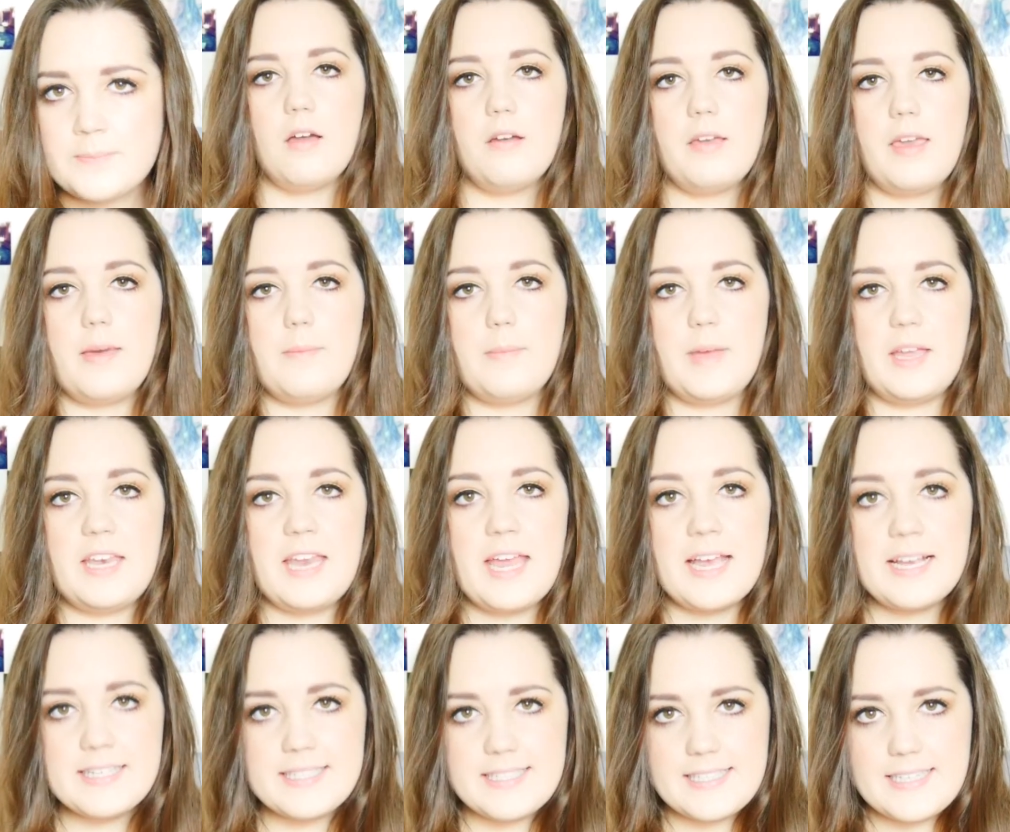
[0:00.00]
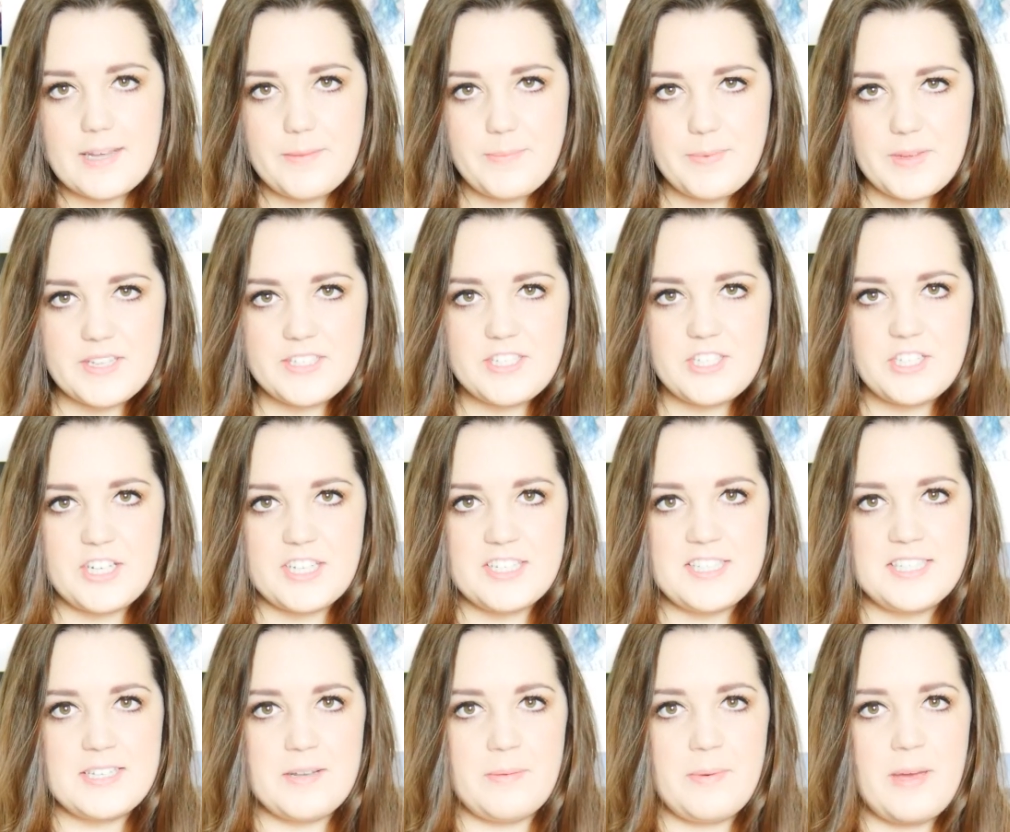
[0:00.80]
Okay, my next tip is
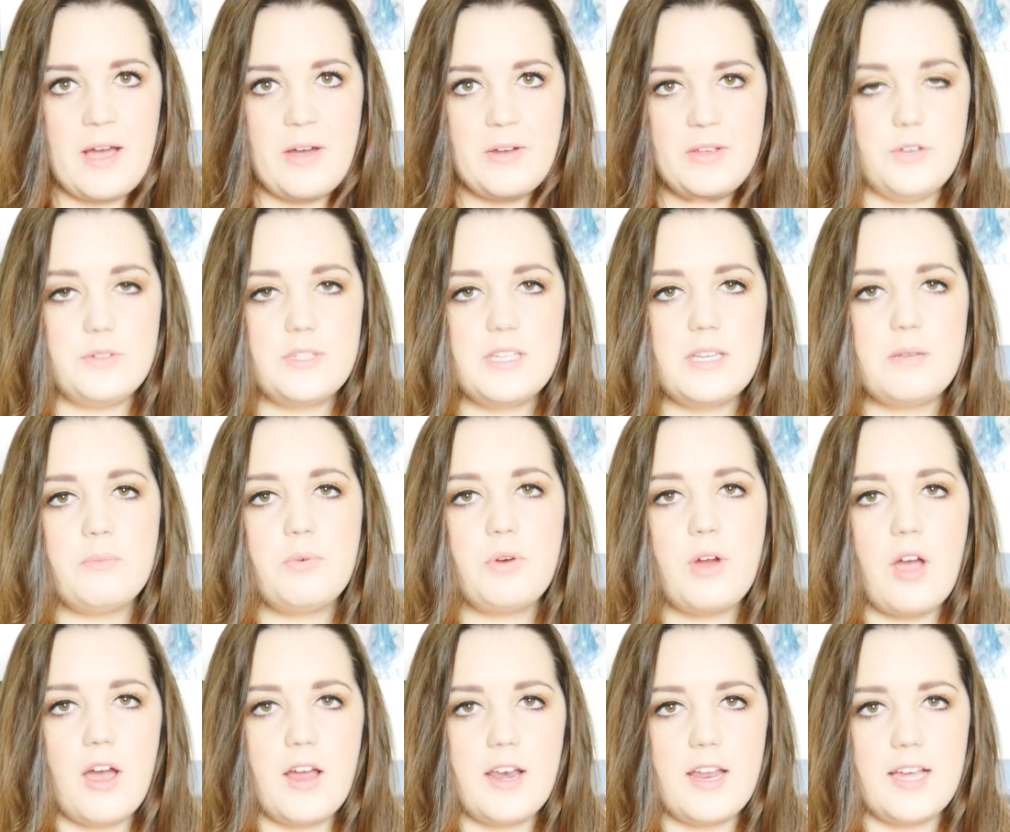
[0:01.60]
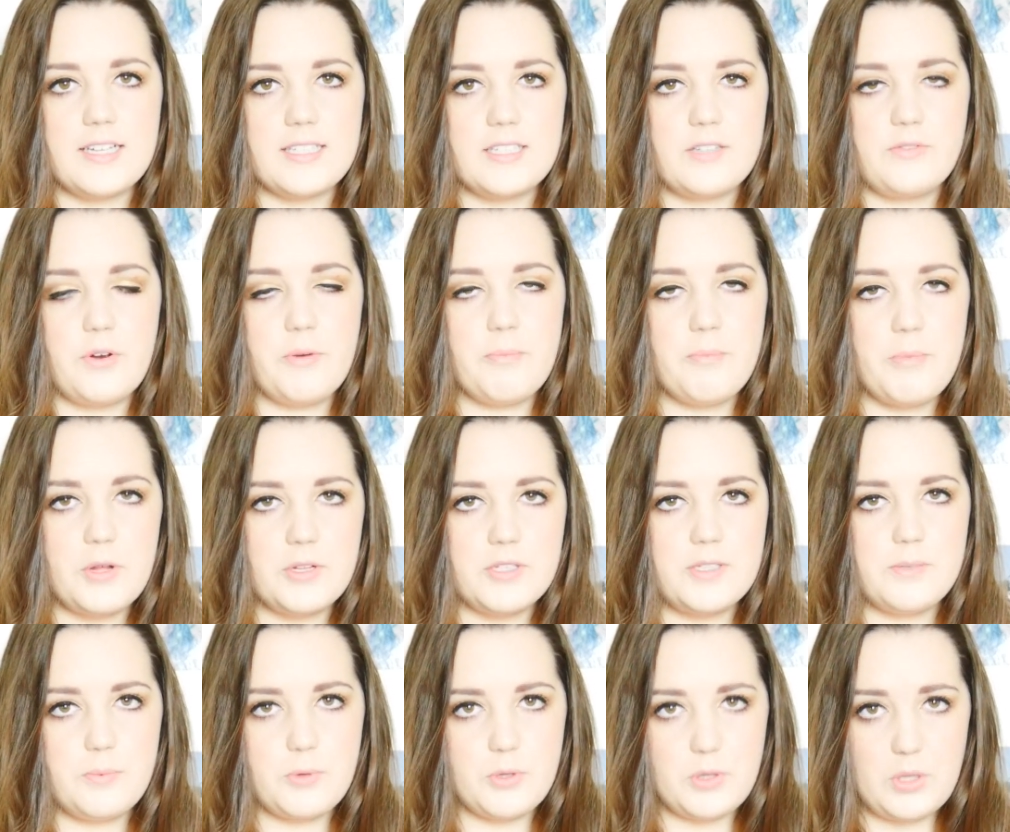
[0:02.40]
just about using products for
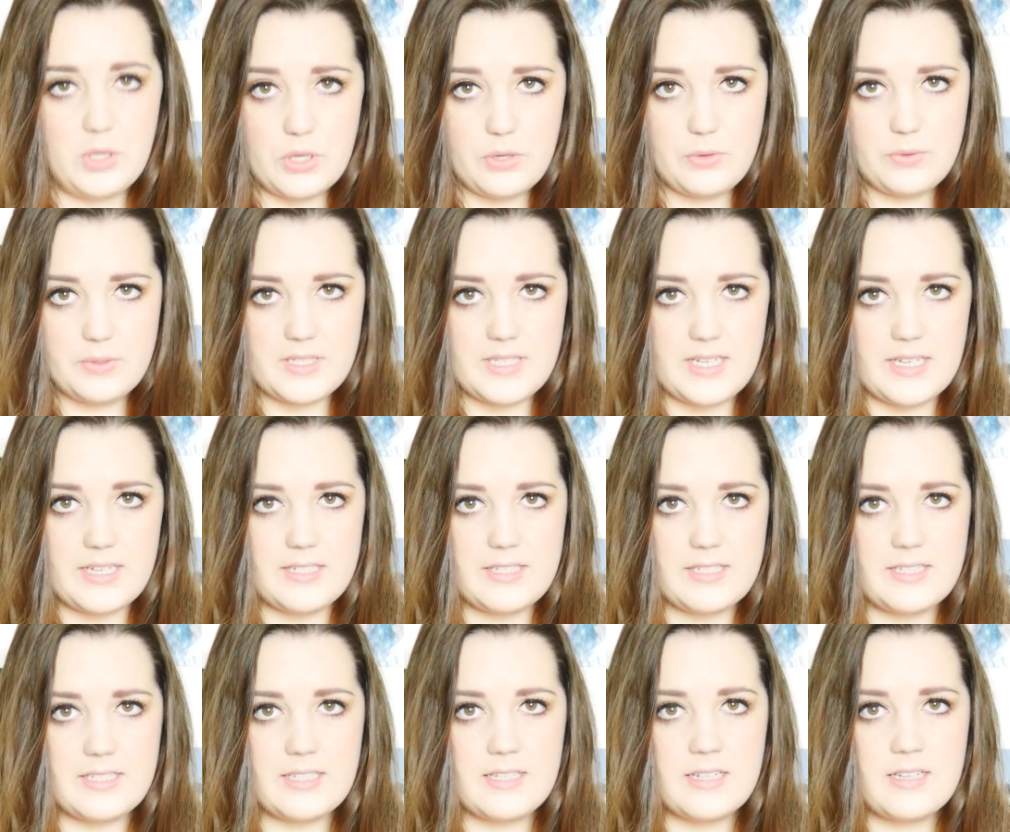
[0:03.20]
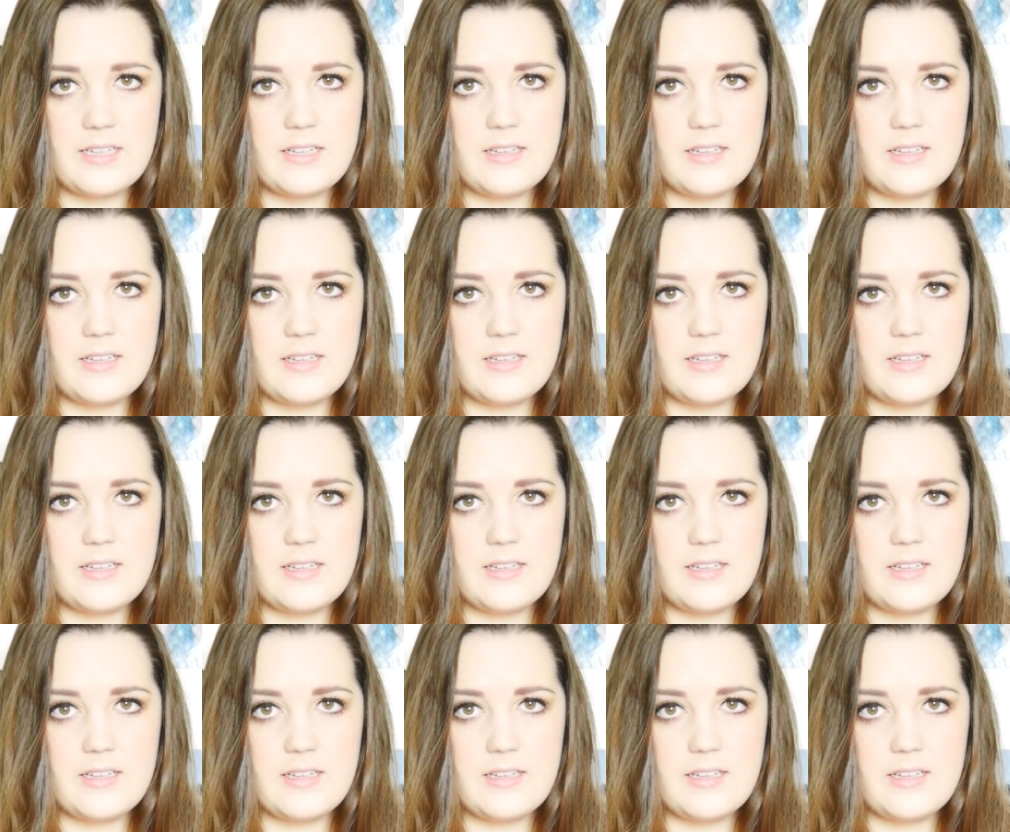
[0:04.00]
multiple uses.